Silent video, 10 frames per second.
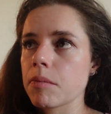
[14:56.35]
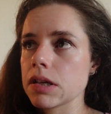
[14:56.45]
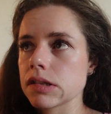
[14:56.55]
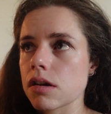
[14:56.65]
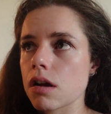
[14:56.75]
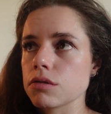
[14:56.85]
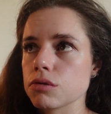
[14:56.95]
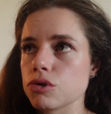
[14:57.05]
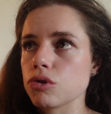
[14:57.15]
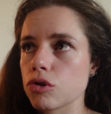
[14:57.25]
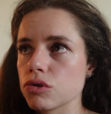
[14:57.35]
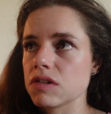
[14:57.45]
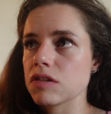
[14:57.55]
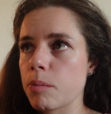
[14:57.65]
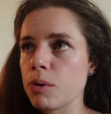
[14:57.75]
minutes of cardio to do, because
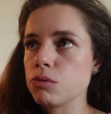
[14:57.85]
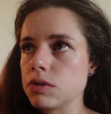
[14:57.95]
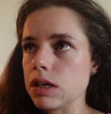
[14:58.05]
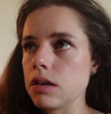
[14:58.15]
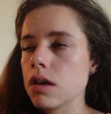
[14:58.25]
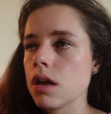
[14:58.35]
it's a pool day.